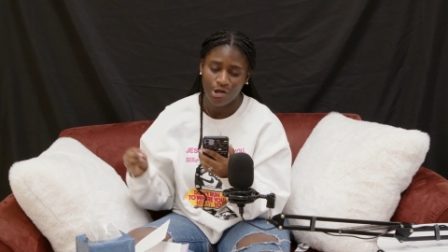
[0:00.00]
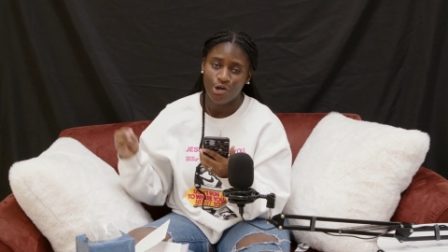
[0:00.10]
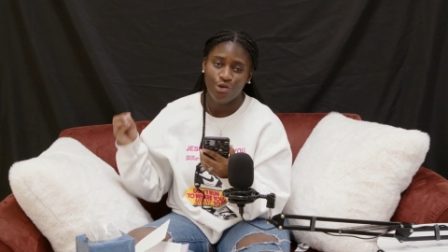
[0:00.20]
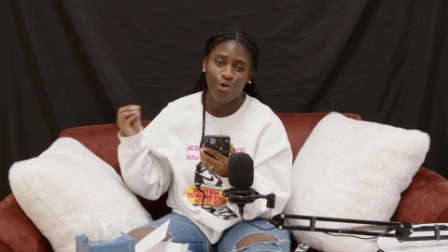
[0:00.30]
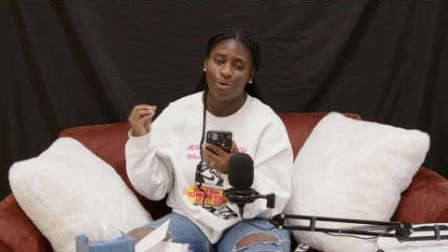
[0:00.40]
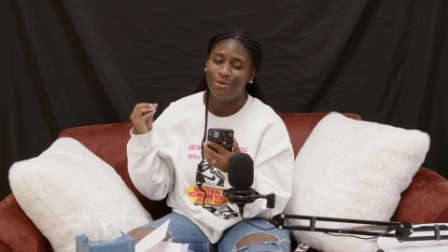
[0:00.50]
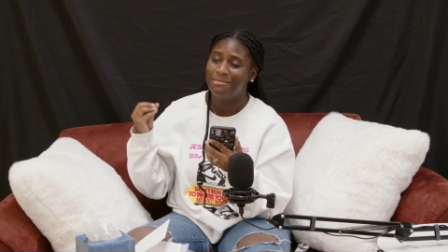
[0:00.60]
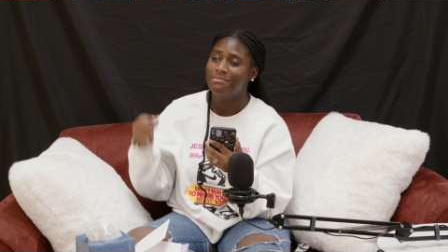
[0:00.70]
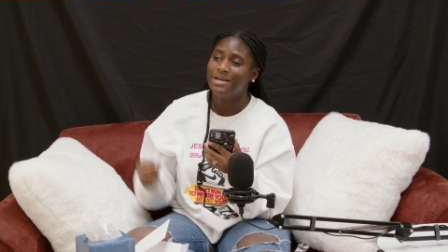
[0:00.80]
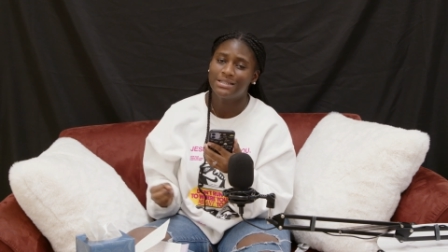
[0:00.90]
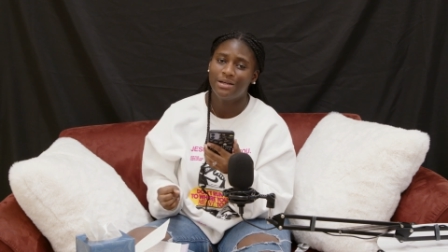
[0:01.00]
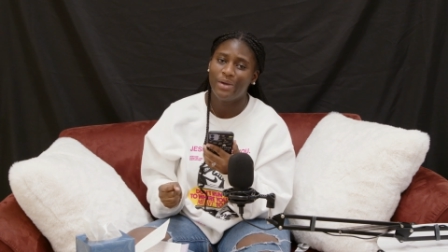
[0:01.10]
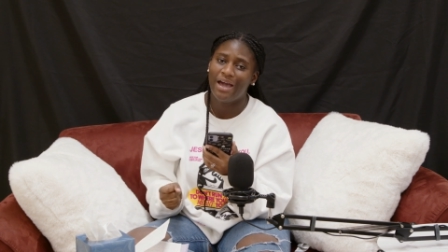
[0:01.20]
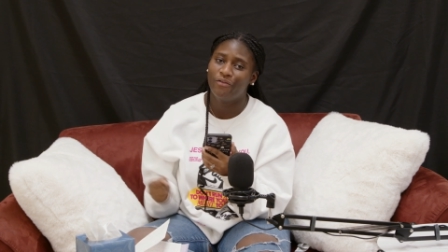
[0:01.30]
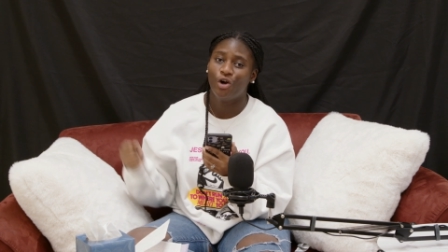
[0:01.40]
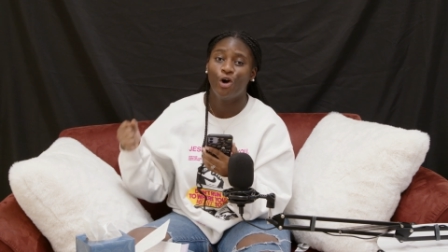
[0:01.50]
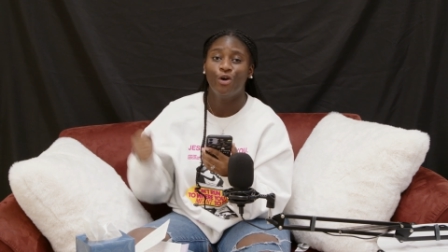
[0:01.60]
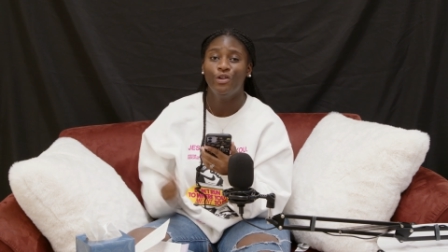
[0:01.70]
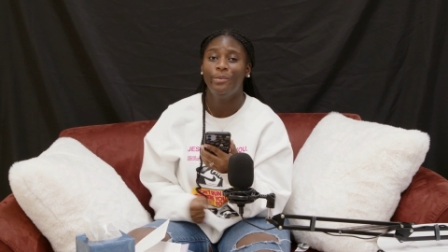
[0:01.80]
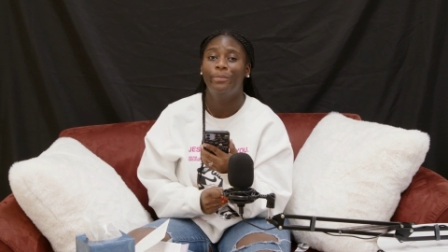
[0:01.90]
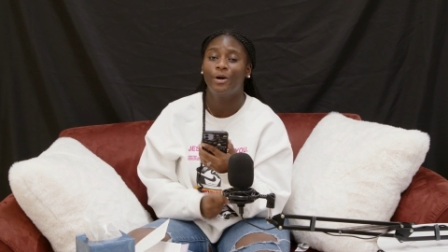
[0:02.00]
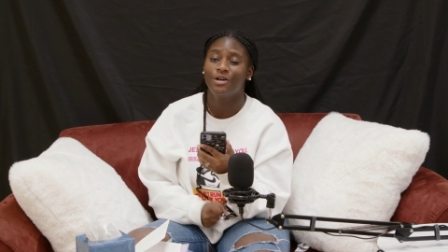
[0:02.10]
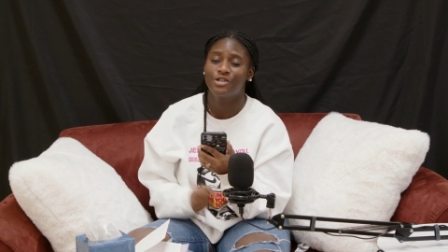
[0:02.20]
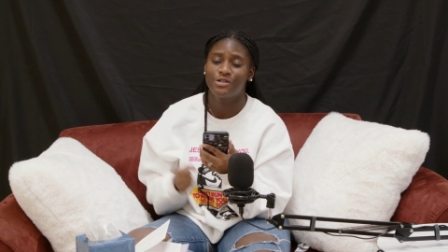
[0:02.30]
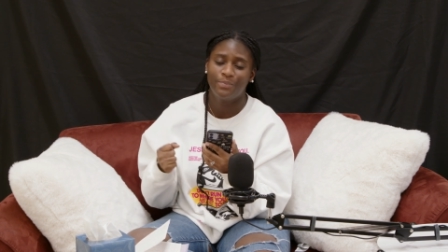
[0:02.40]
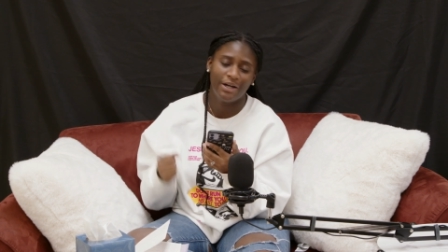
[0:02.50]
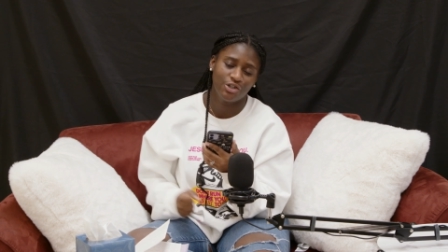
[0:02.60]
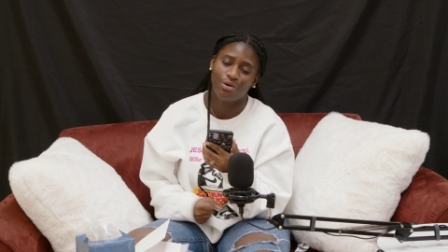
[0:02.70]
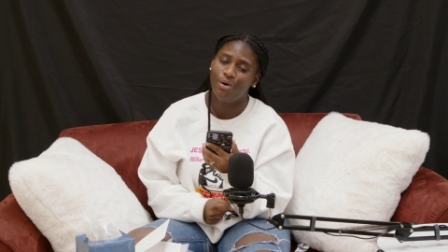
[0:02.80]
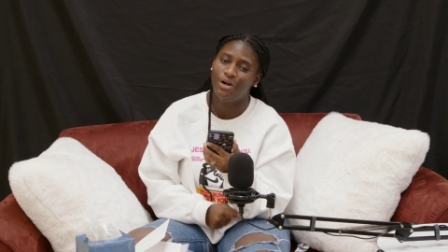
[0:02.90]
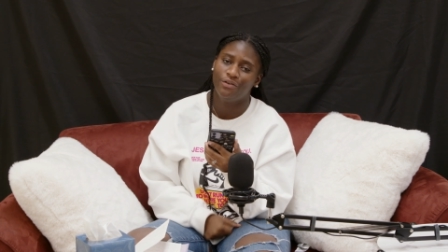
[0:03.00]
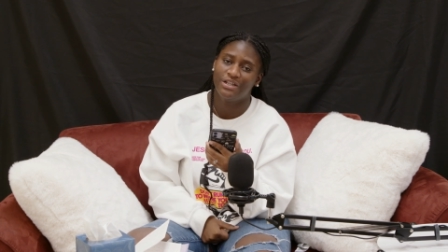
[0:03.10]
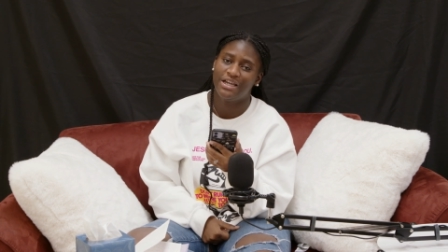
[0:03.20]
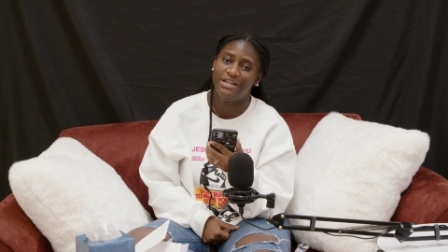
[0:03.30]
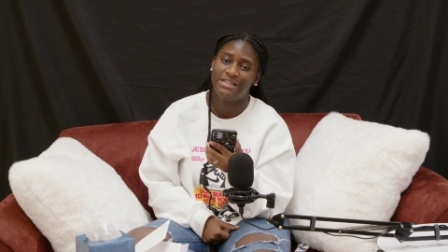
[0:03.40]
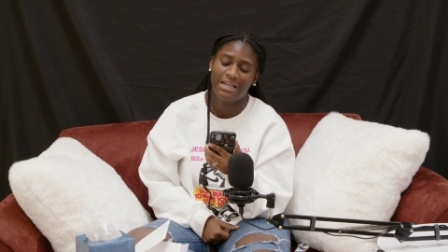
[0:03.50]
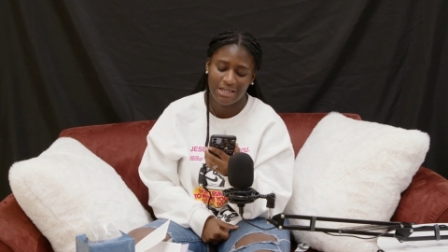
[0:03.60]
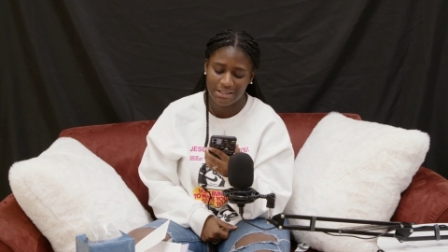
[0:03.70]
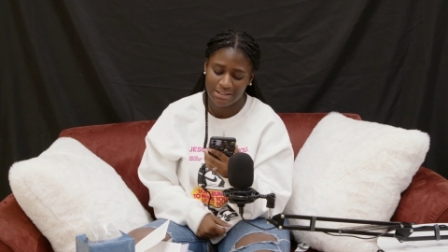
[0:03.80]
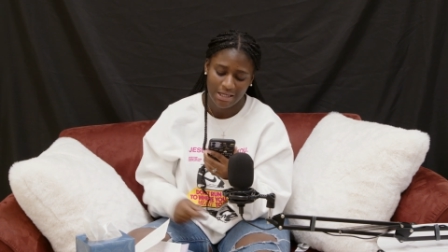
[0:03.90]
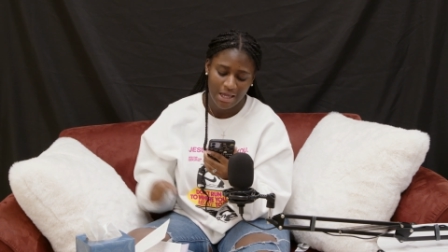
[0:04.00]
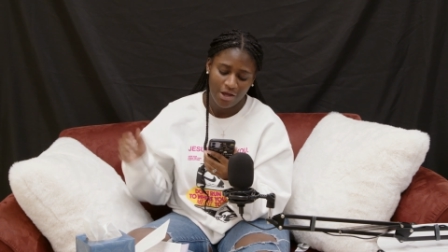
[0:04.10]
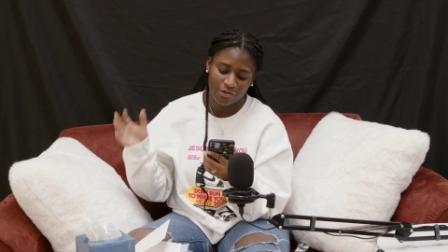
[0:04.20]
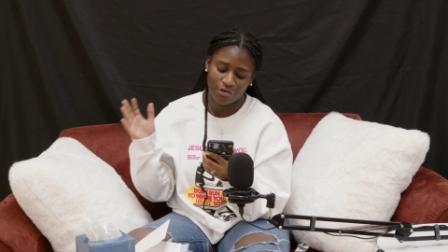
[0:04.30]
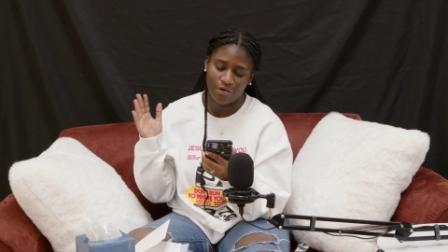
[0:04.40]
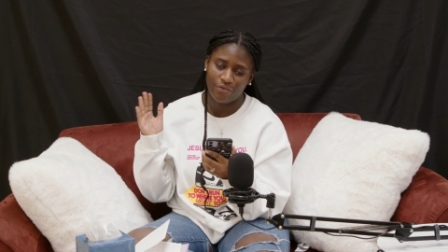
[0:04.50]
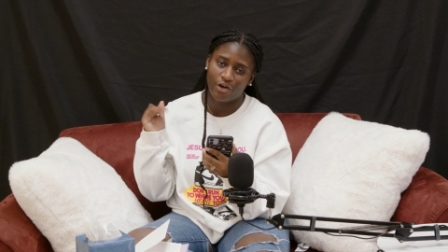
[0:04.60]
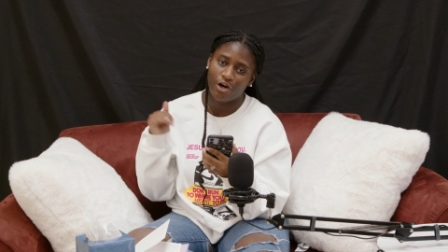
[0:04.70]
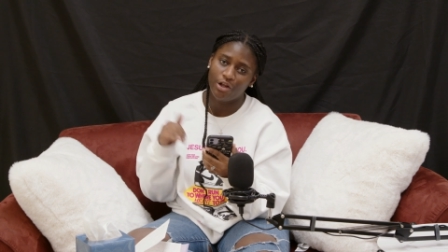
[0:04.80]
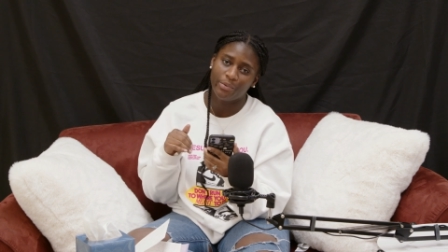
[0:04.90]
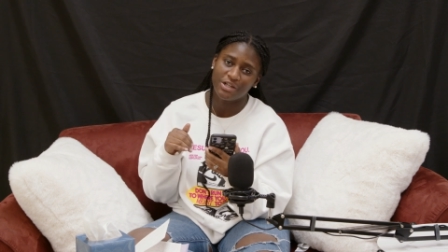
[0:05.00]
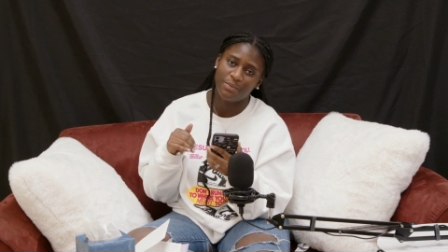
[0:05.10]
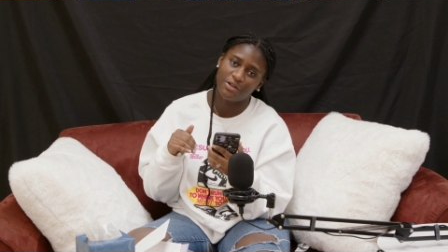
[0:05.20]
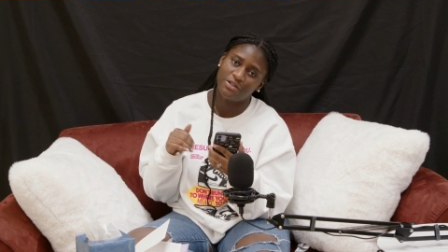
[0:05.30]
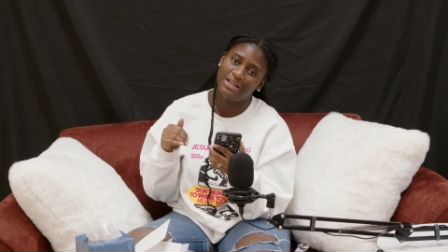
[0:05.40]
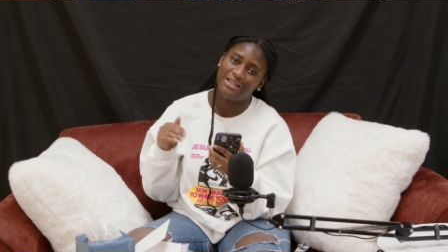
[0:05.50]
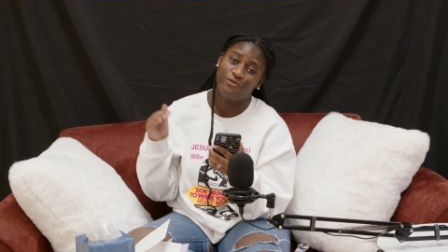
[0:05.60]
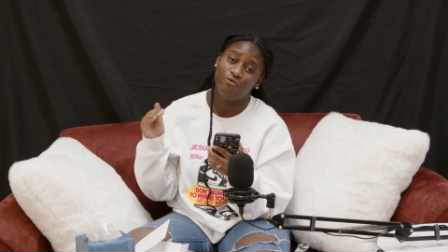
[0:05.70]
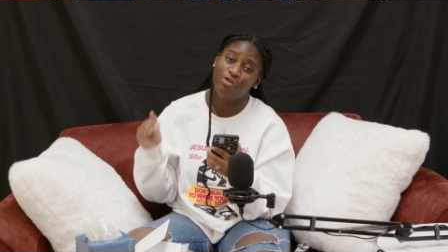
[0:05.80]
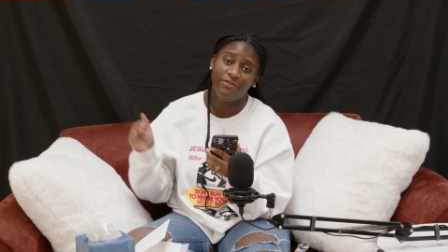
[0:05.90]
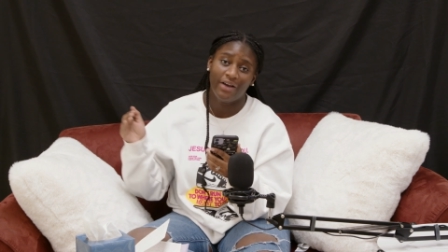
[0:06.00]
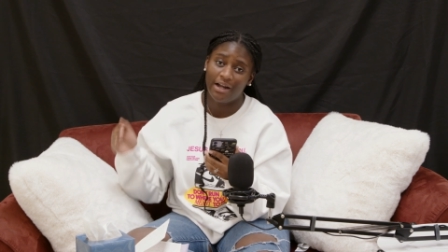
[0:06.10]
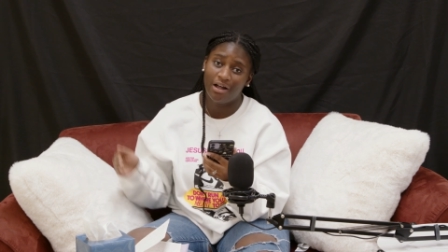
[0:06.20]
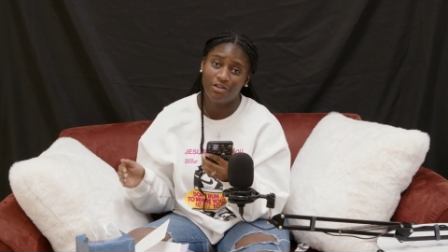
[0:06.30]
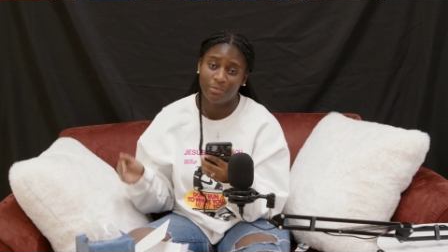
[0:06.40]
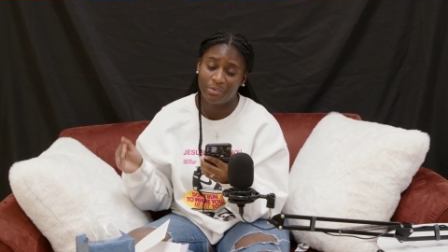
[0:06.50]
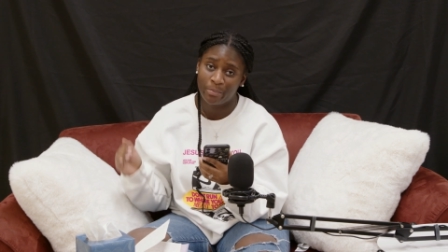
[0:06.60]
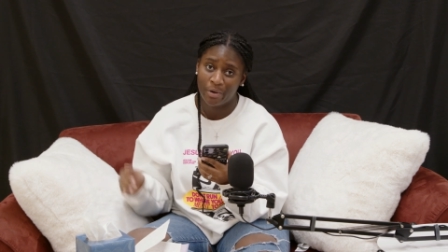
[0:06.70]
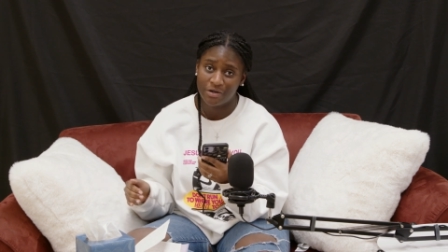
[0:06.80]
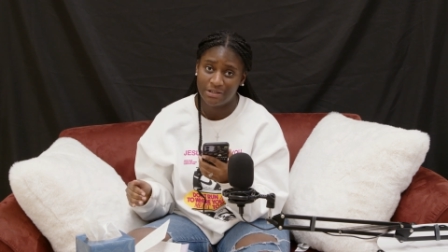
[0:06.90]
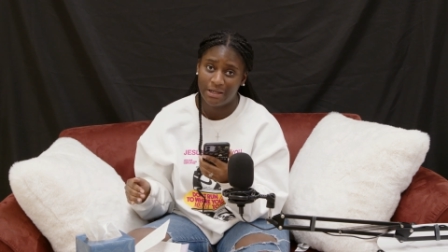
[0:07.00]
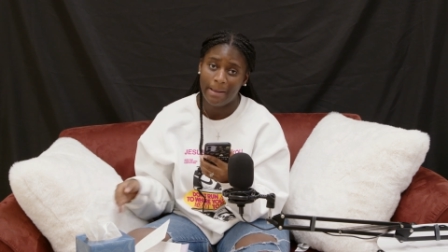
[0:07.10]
You don't want to miss it. We have an early bird special going on to get your tickets. So if the early bird special ticket is $45 per person.